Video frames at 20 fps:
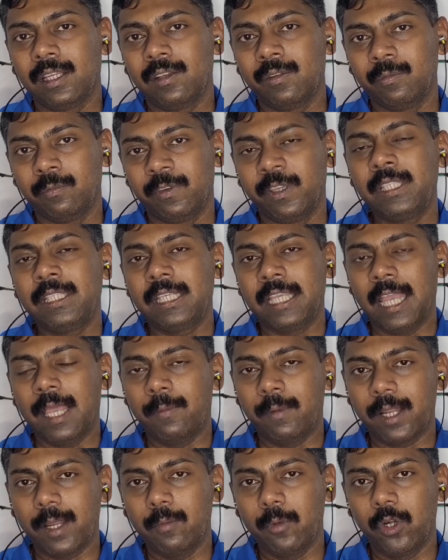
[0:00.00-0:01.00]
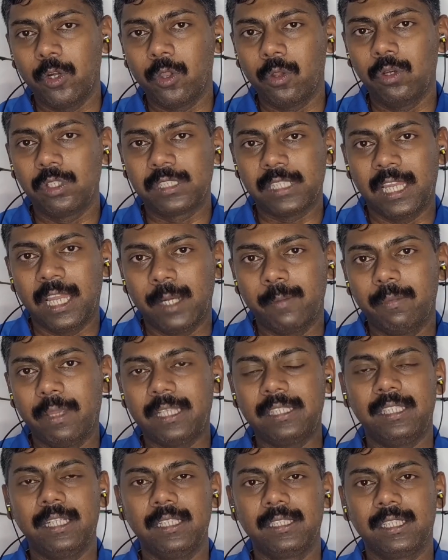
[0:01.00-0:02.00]
with camera modules and big
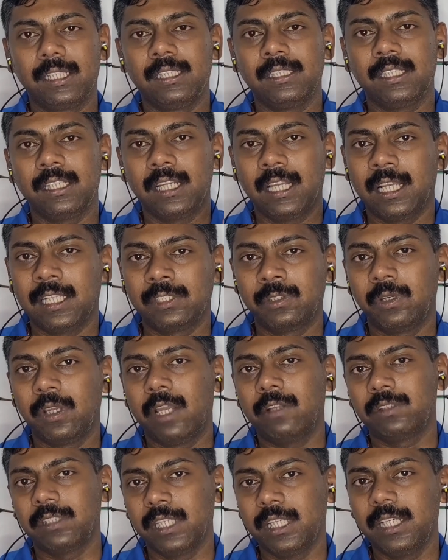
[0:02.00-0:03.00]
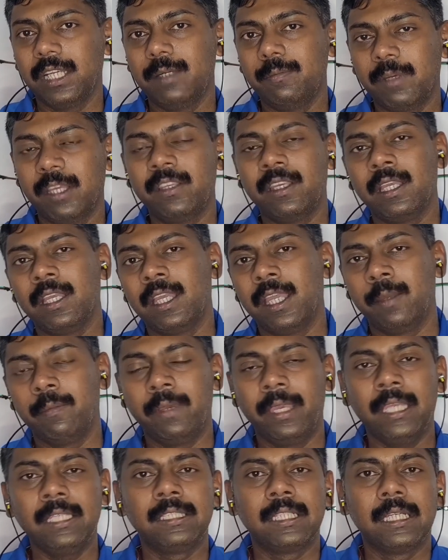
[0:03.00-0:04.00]
sensors, as you have seen in my
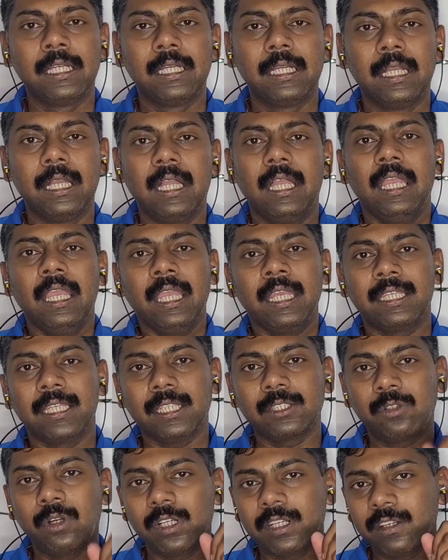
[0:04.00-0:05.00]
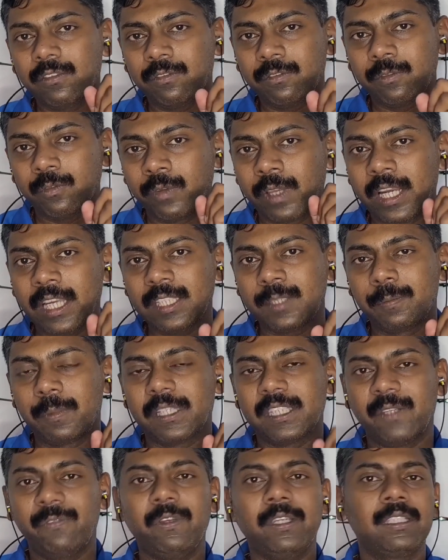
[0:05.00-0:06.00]
image, it has got a very
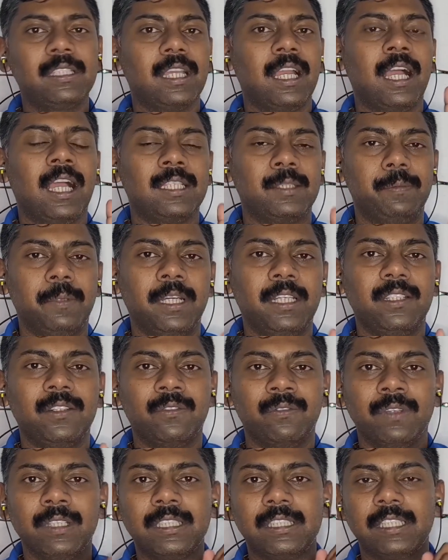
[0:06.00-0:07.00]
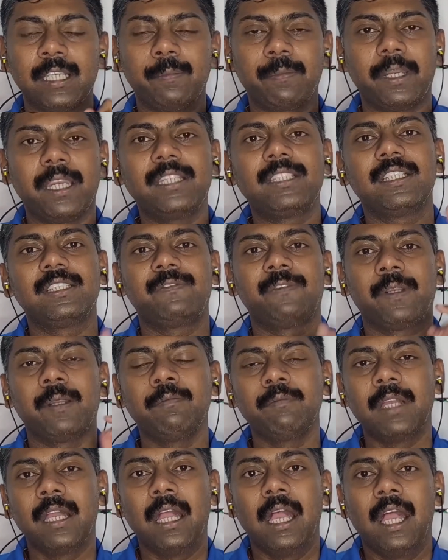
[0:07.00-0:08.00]
specific aspect which separates it
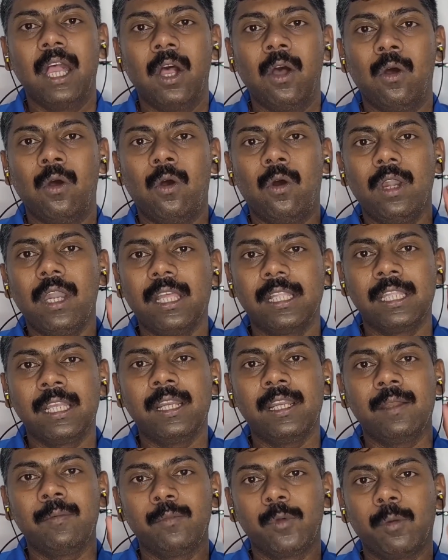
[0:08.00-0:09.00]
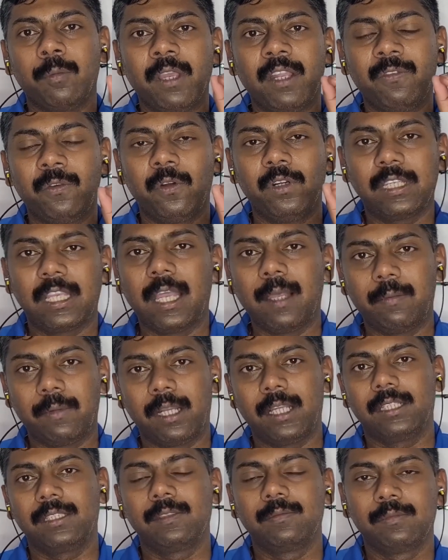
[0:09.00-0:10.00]
from all other mobile phone
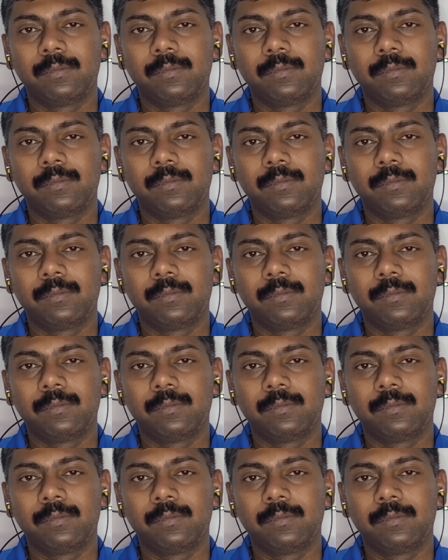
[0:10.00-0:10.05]
cameras.